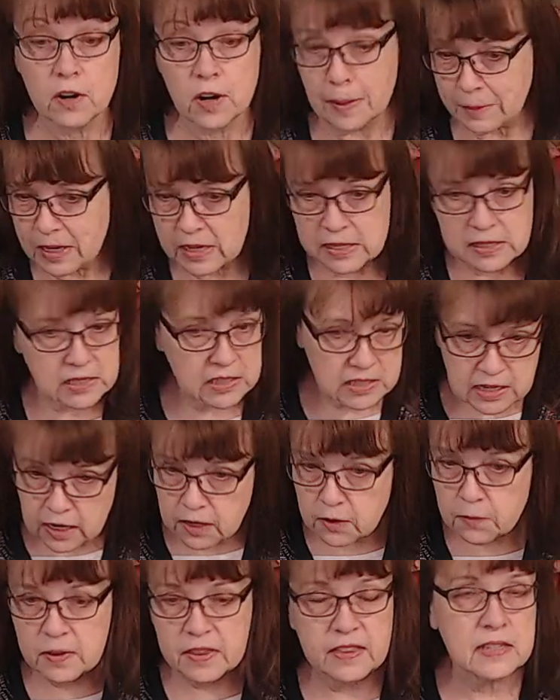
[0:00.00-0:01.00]
I'm not
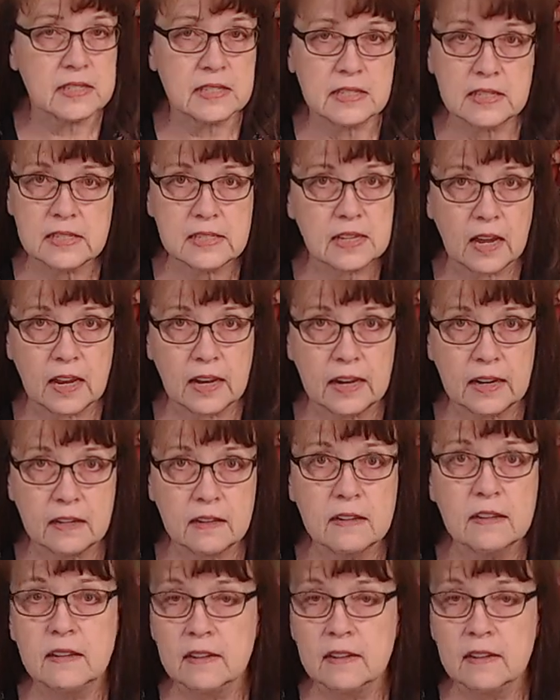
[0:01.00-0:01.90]
stuck with this design.